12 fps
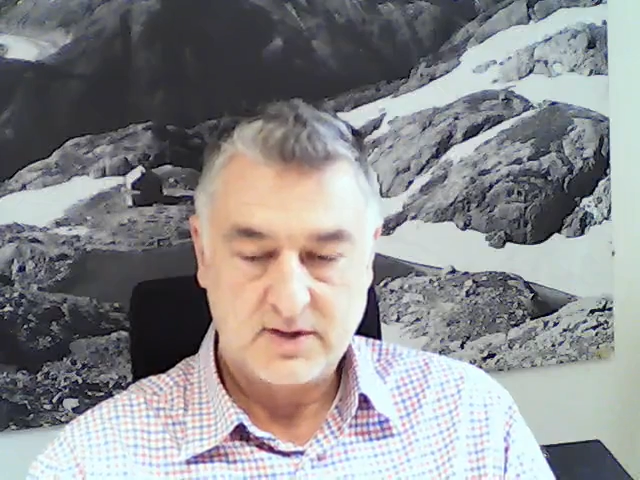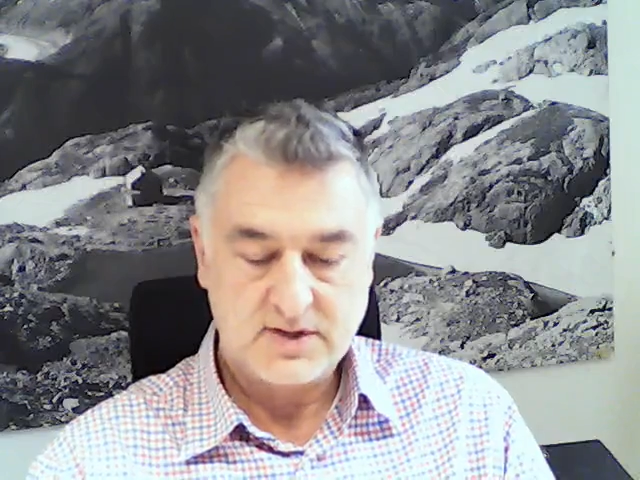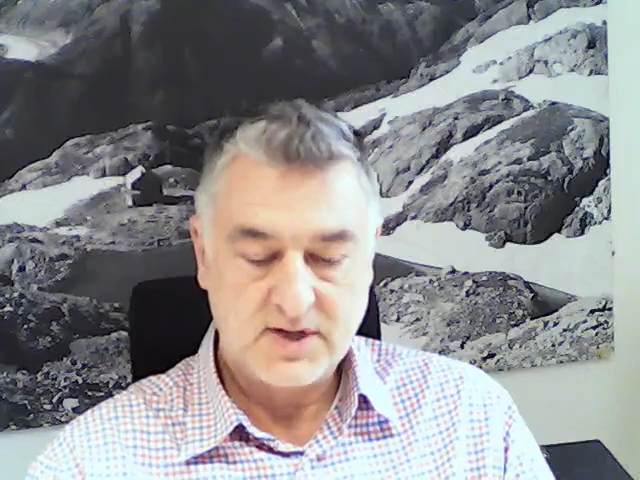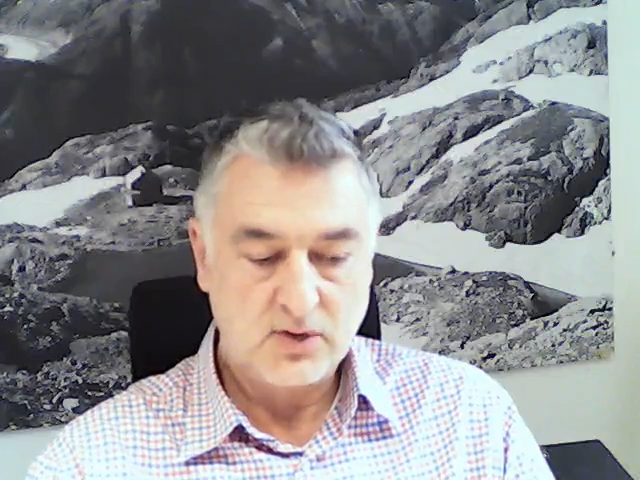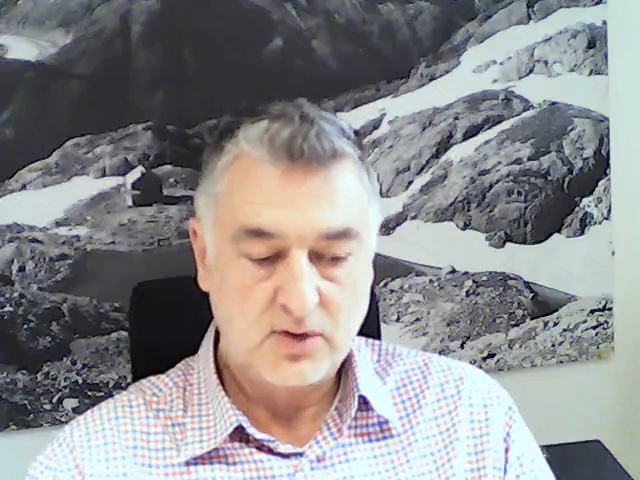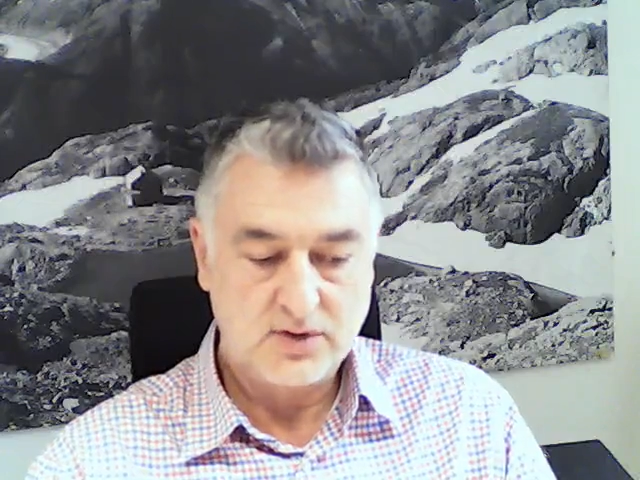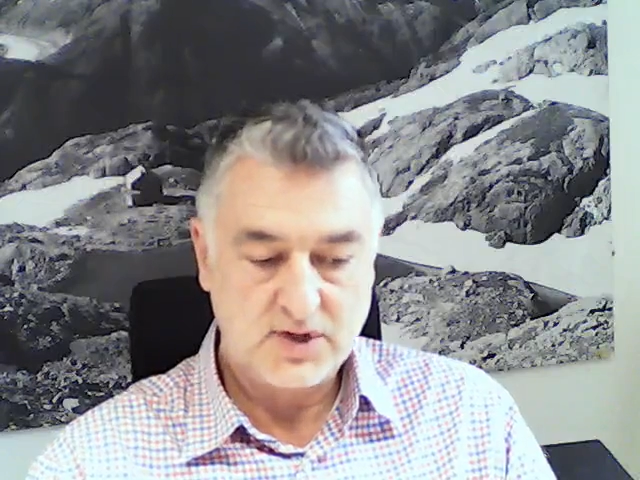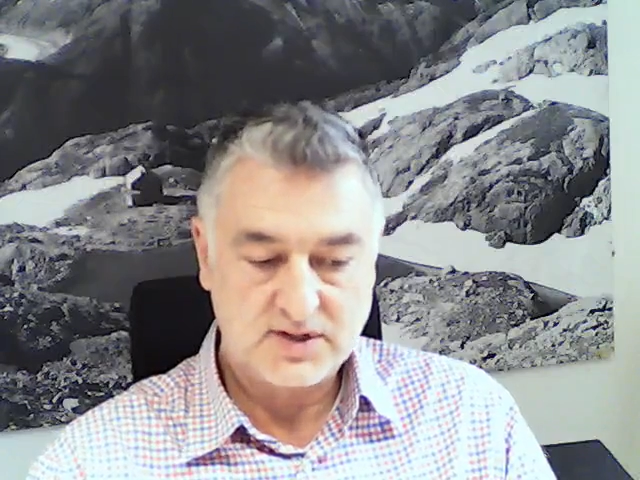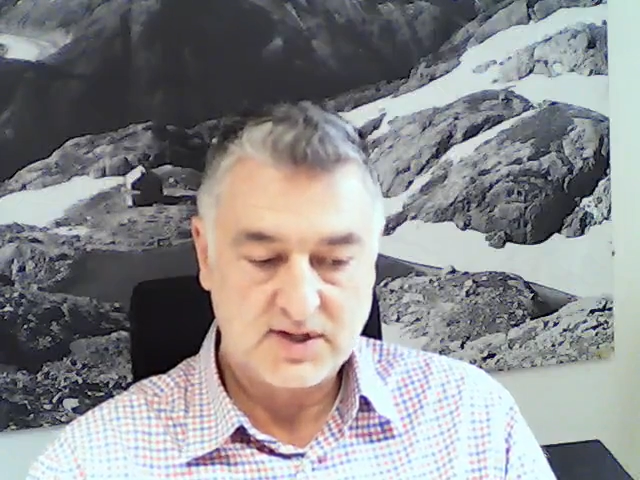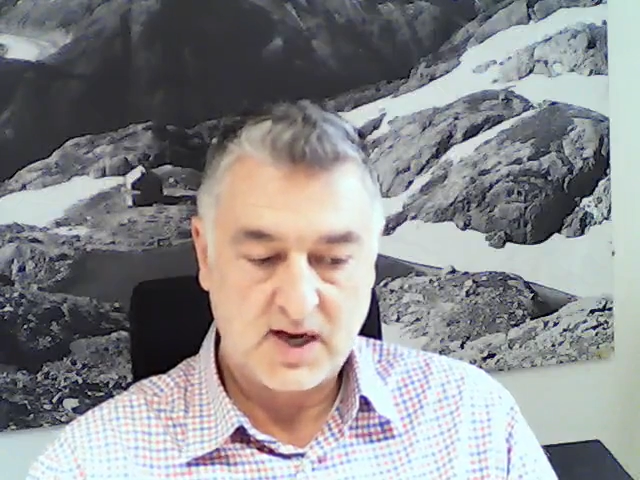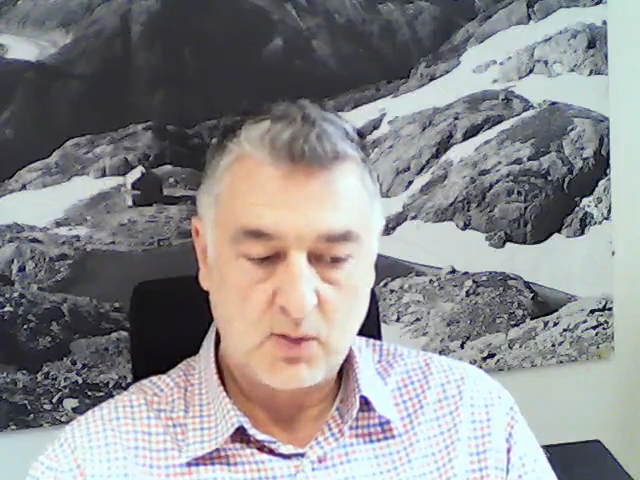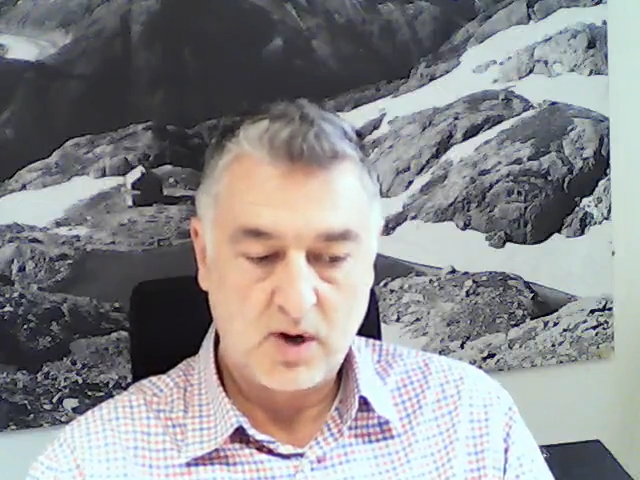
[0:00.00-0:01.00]
So it's no good
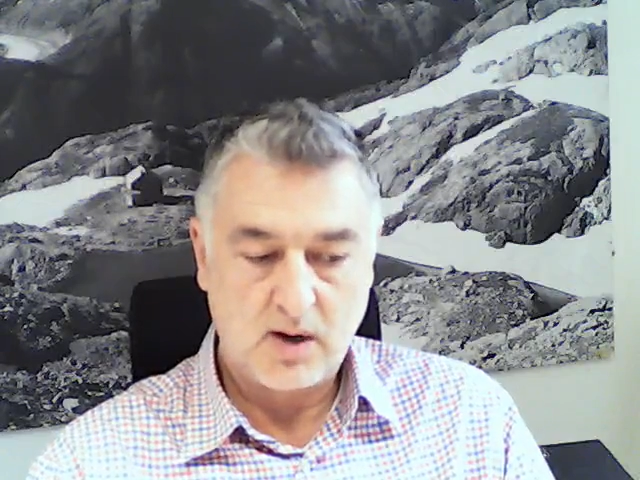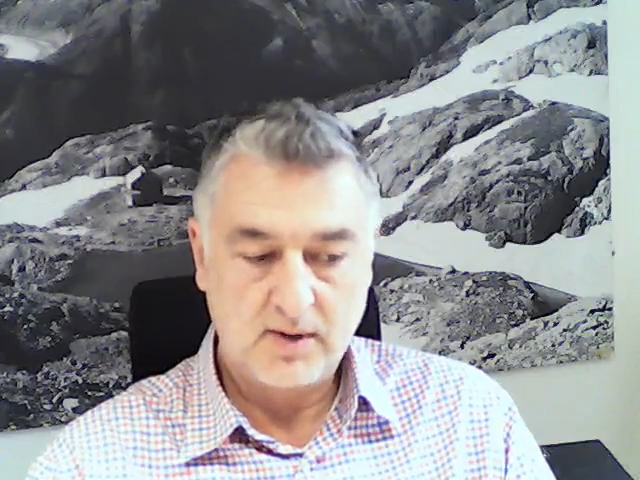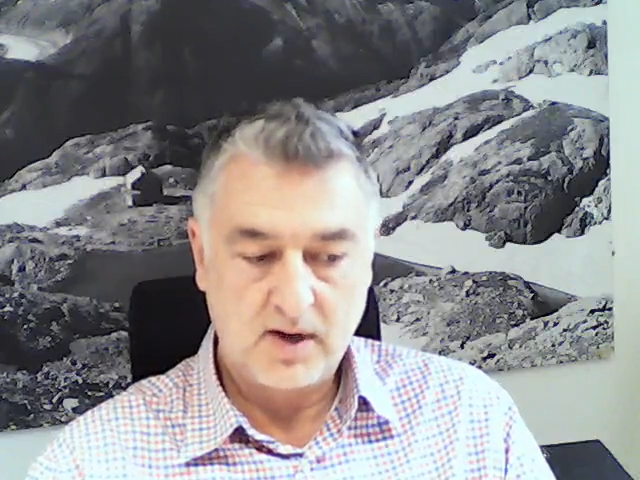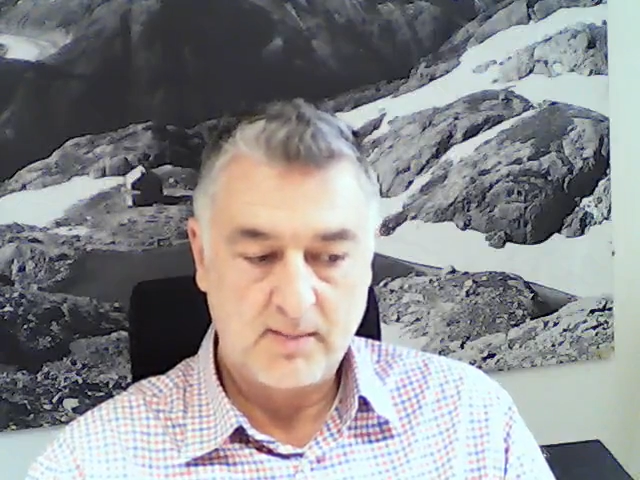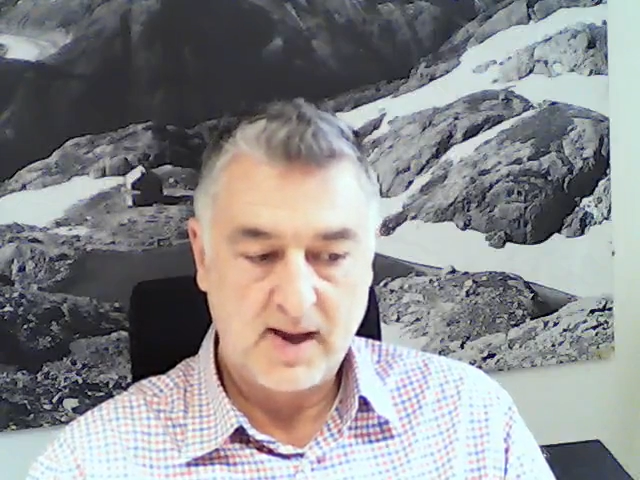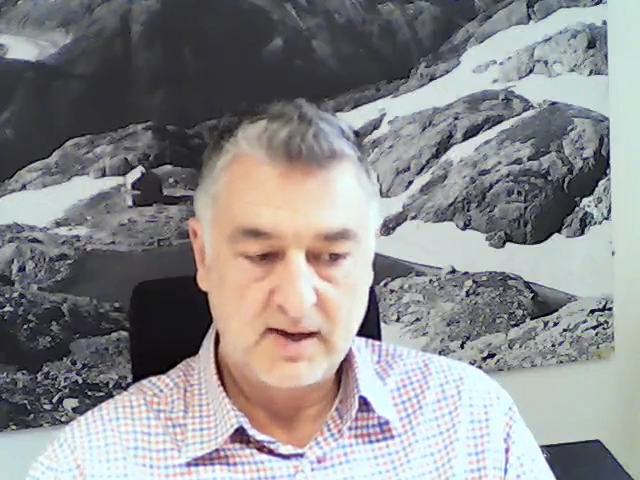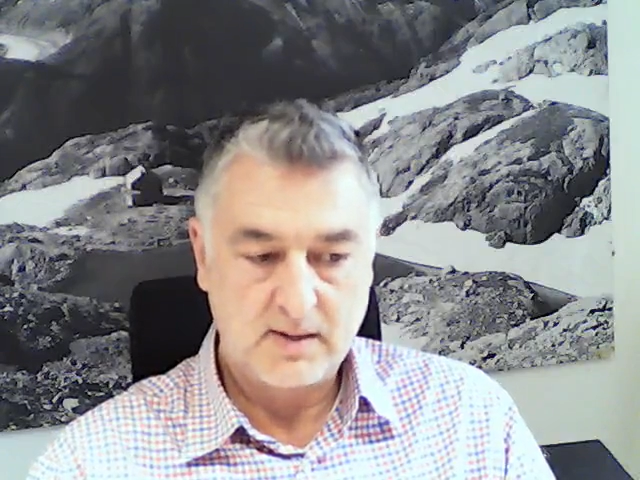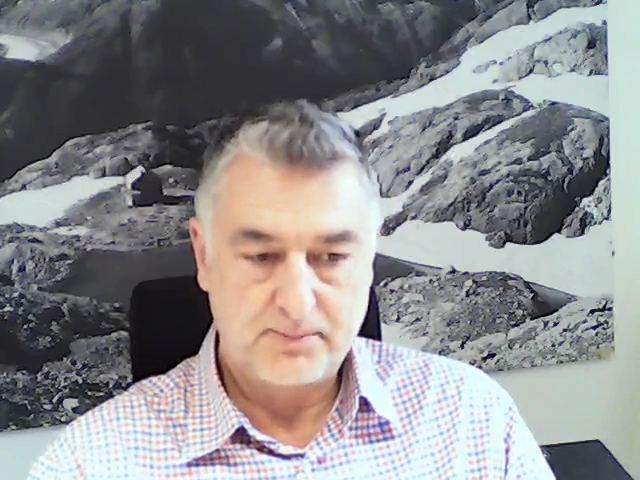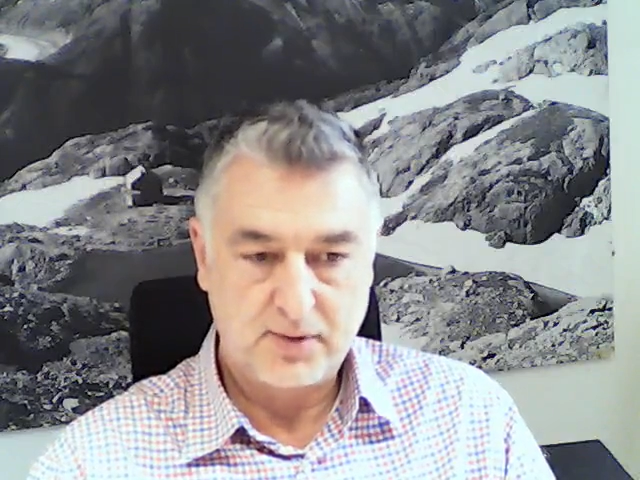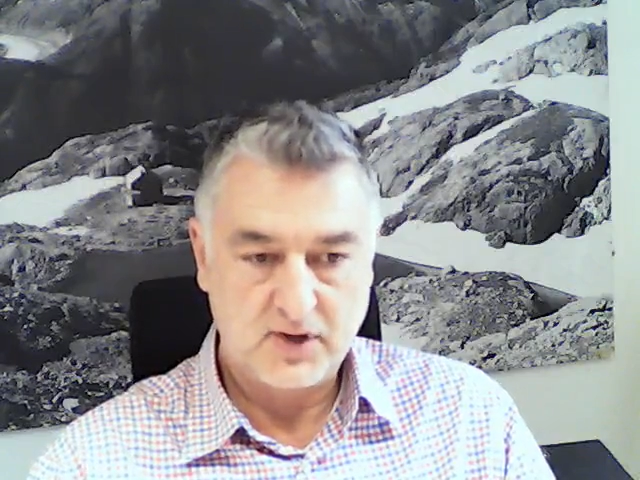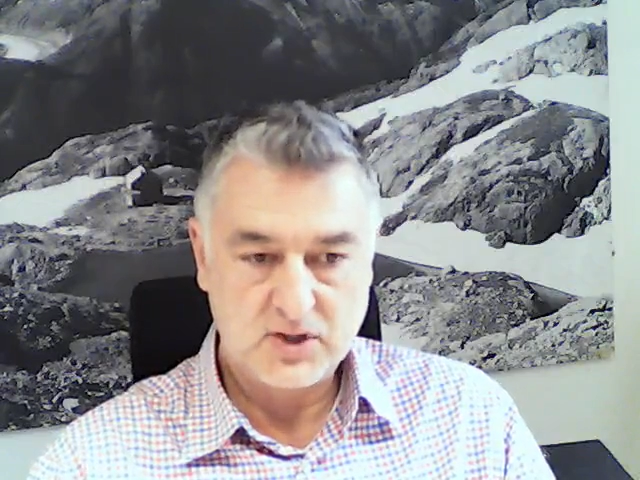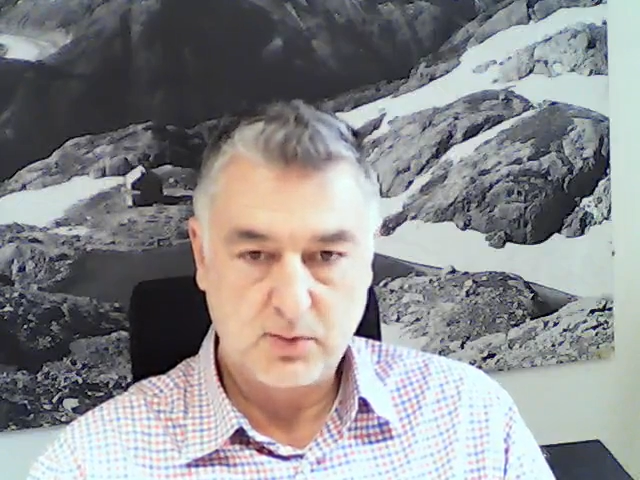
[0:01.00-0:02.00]
just saying, well, I'm going to make a
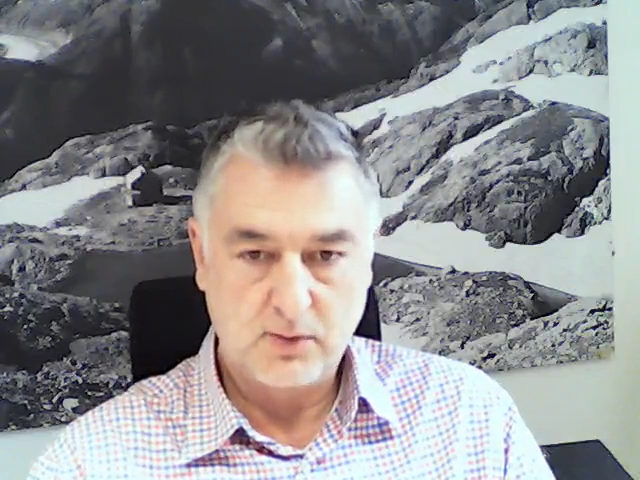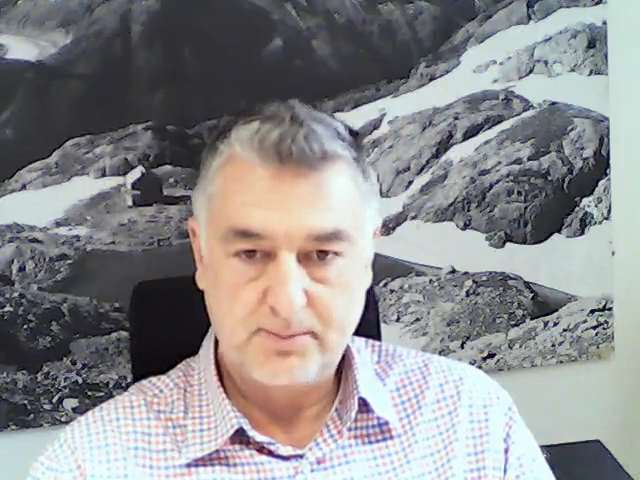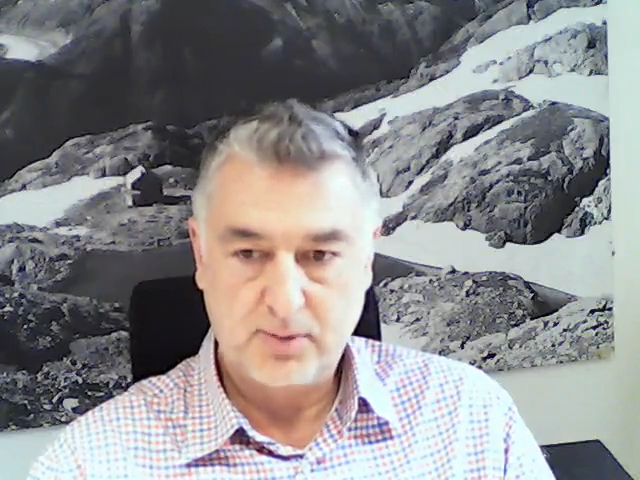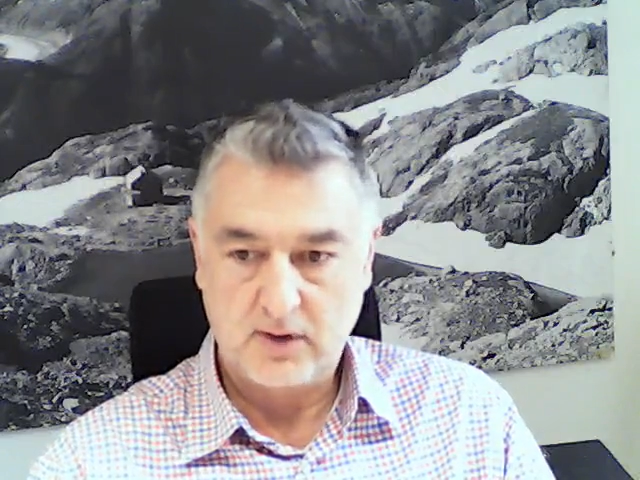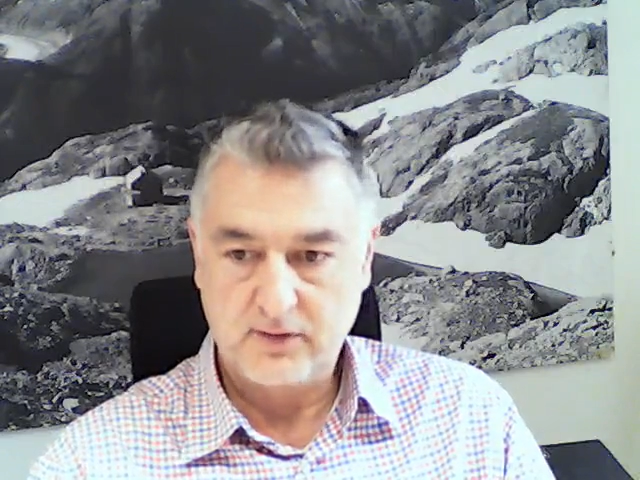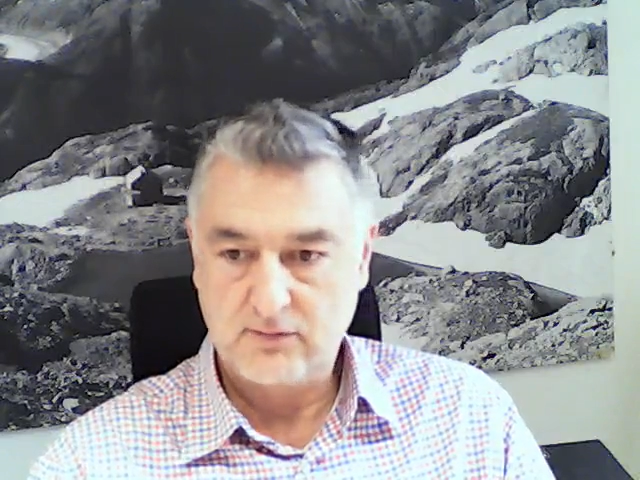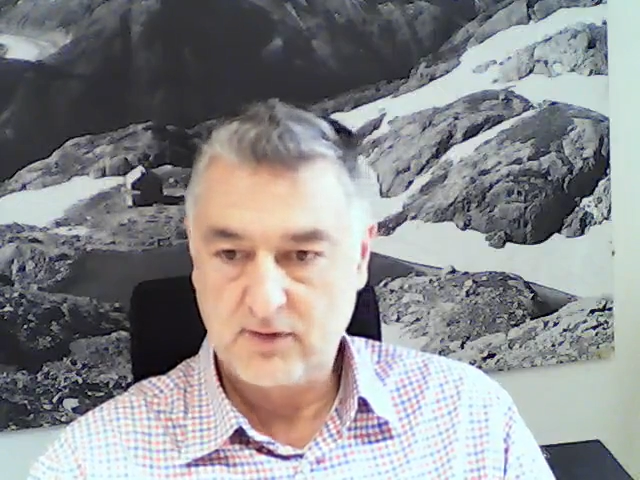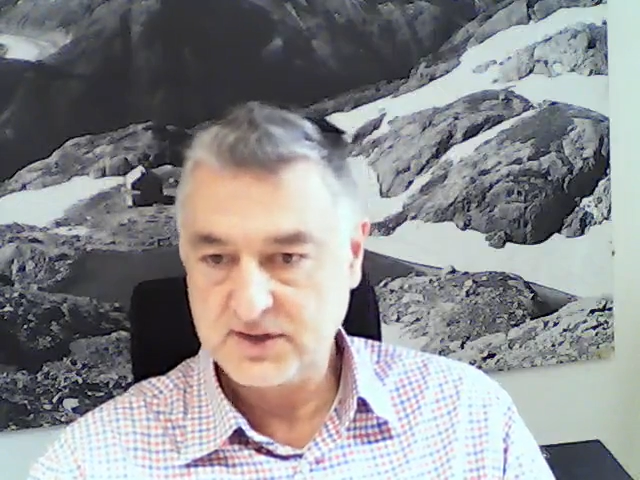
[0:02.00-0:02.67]
principal private